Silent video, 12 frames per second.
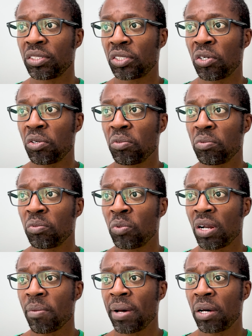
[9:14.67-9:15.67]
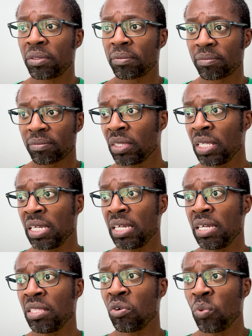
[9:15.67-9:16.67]
So what about
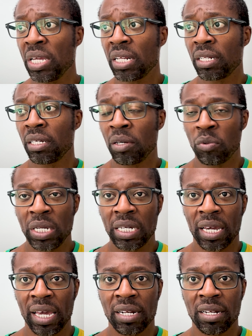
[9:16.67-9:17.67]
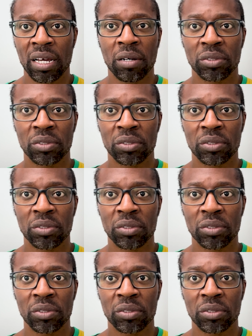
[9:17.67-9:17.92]
the week ahead now?